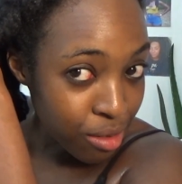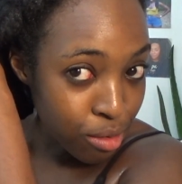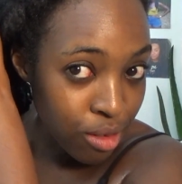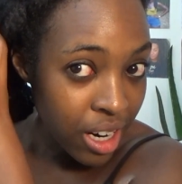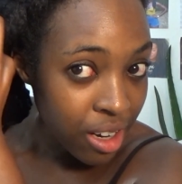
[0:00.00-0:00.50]
of
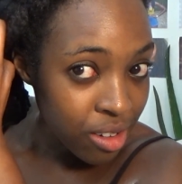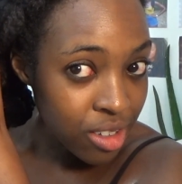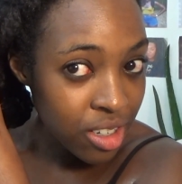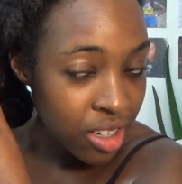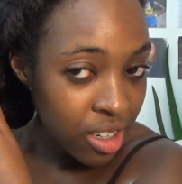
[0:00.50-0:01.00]

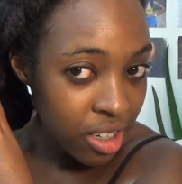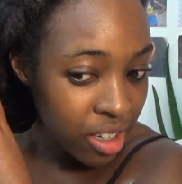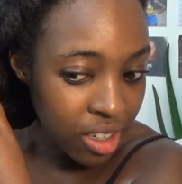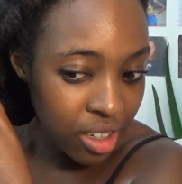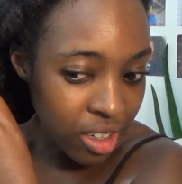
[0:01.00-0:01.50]
round
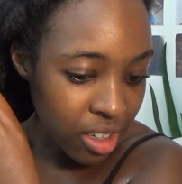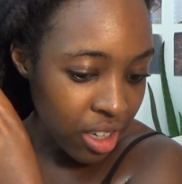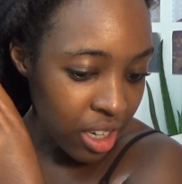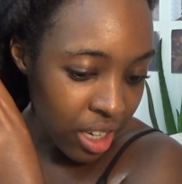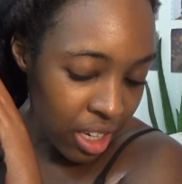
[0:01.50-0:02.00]

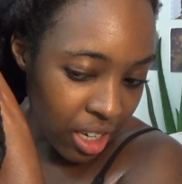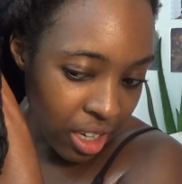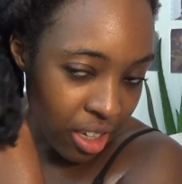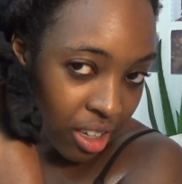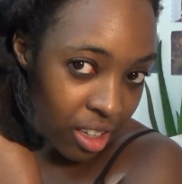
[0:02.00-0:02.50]

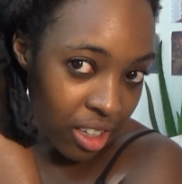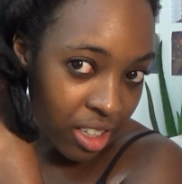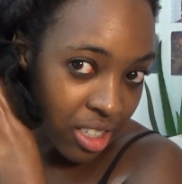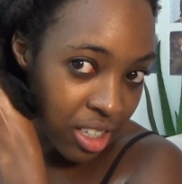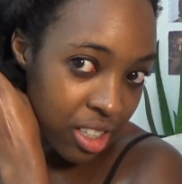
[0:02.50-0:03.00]
here
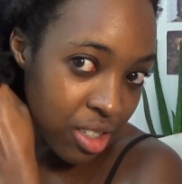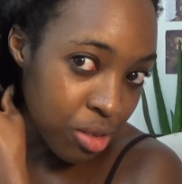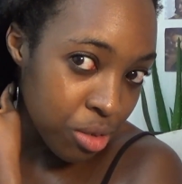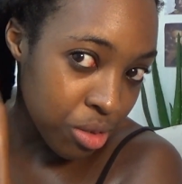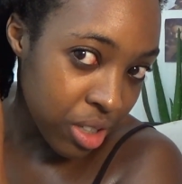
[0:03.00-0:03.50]
until it's
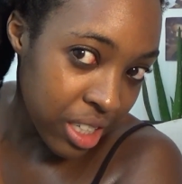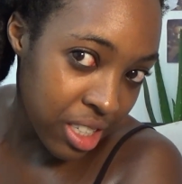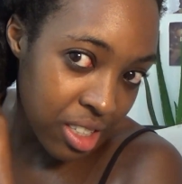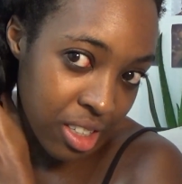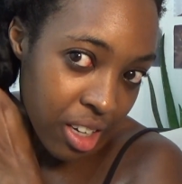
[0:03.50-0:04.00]
all
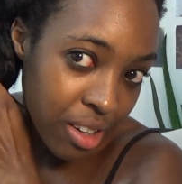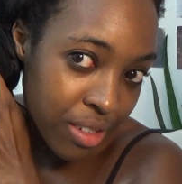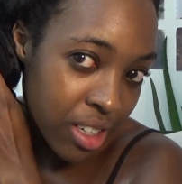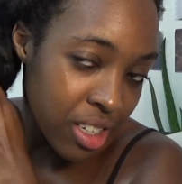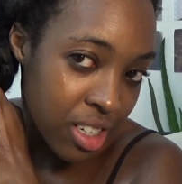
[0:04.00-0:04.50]
nice and
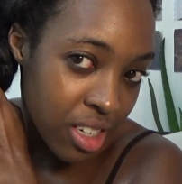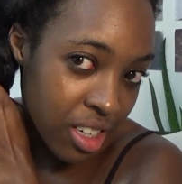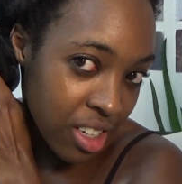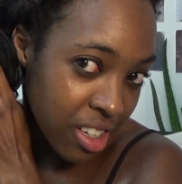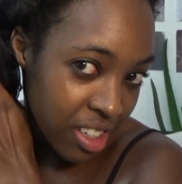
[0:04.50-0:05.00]
covered,
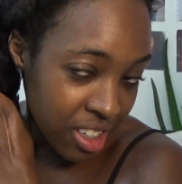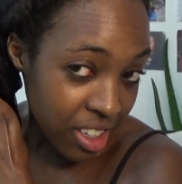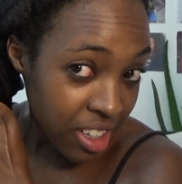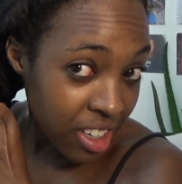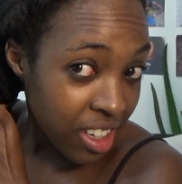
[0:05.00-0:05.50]

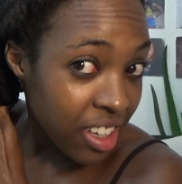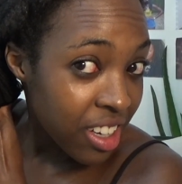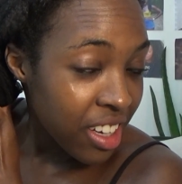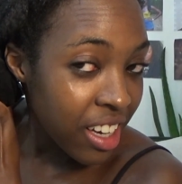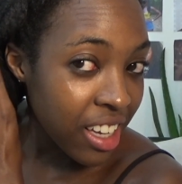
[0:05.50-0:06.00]

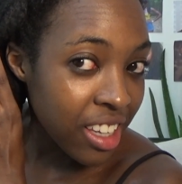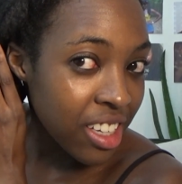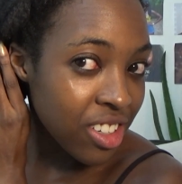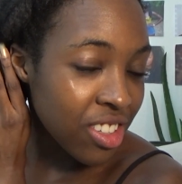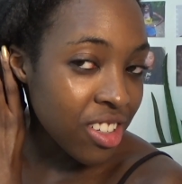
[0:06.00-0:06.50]
and
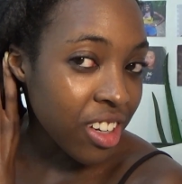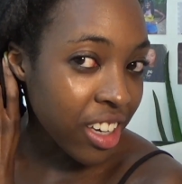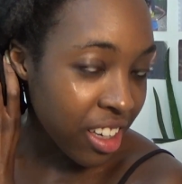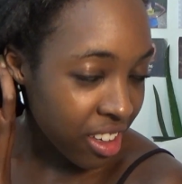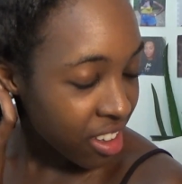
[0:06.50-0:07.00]
then just tuck
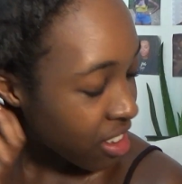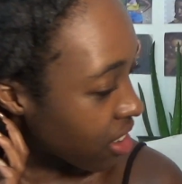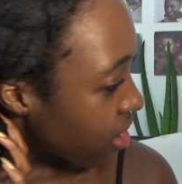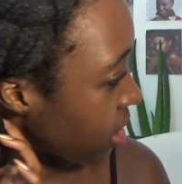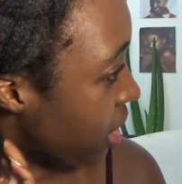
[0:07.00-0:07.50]
it
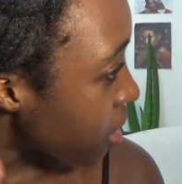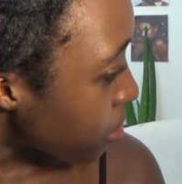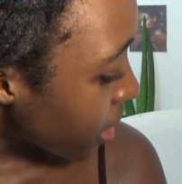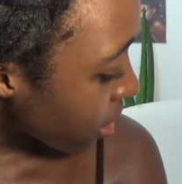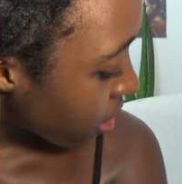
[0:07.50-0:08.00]
at the
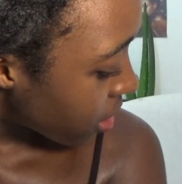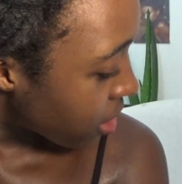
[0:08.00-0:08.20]
back.